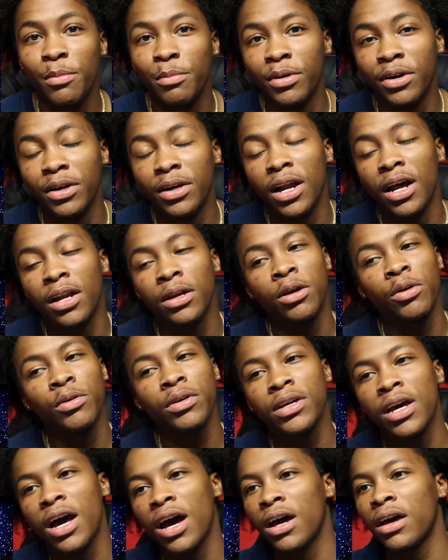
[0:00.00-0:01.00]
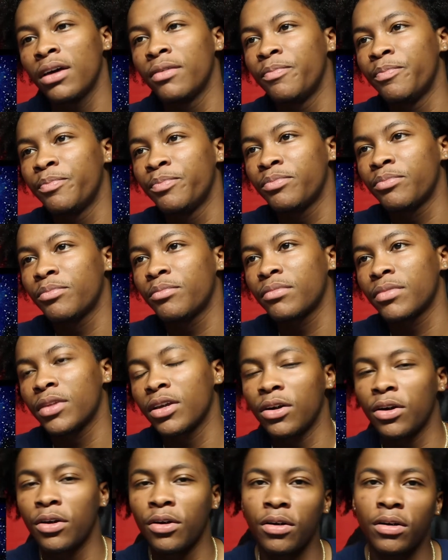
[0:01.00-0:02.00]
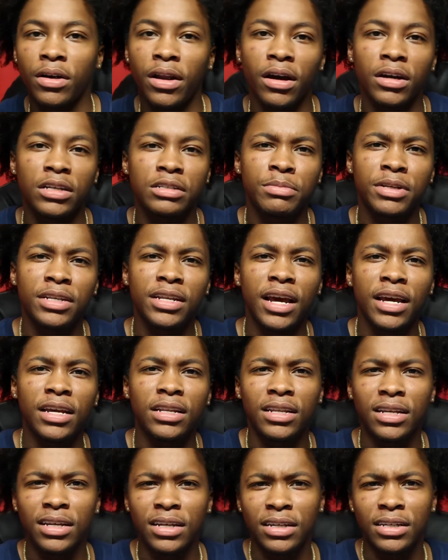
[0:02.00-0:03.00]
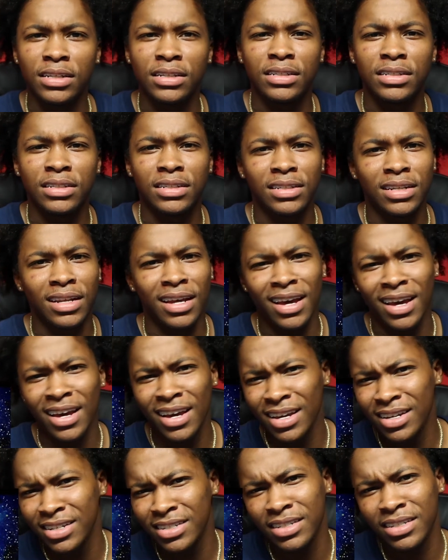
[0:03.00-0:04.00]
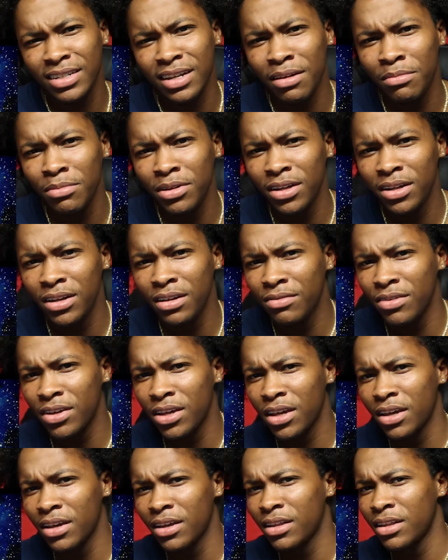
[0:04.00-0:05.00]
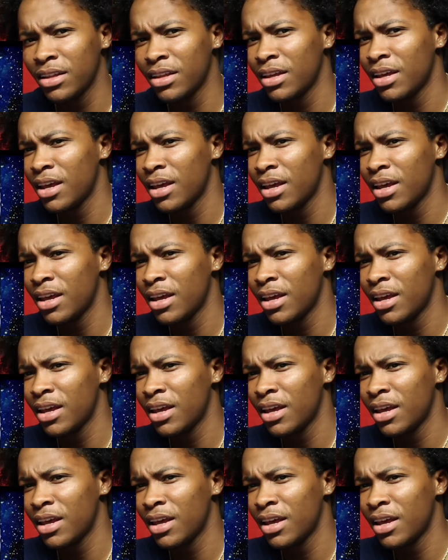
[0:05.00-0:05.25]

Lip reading: But I know he got a girl now. He's been dating his ex, I believe, again.